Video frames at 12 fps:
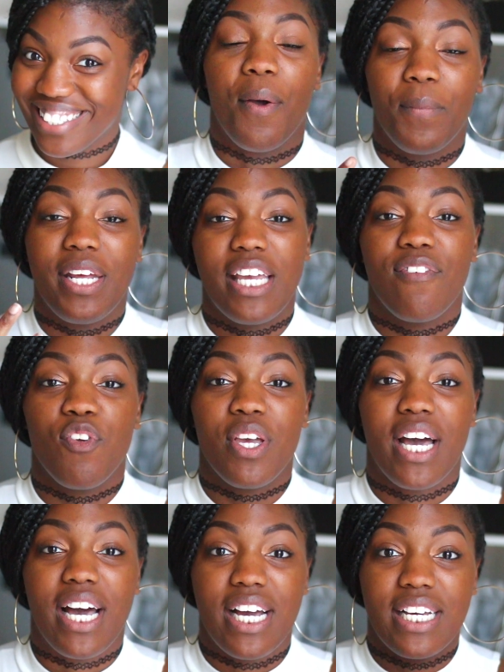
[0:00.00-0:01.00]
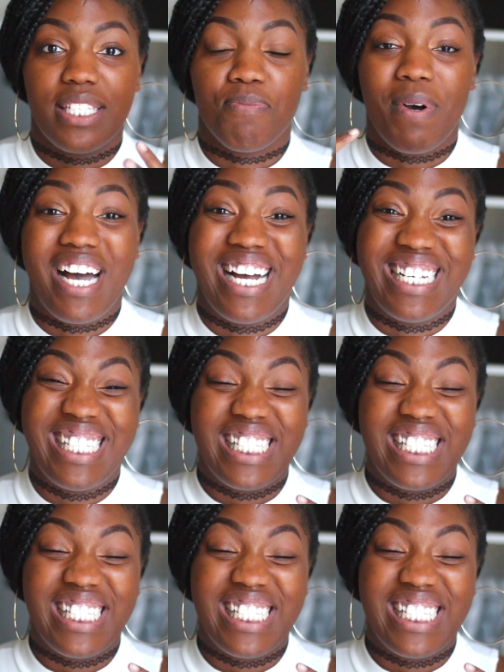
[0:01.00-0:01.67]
I'm going to give you guys my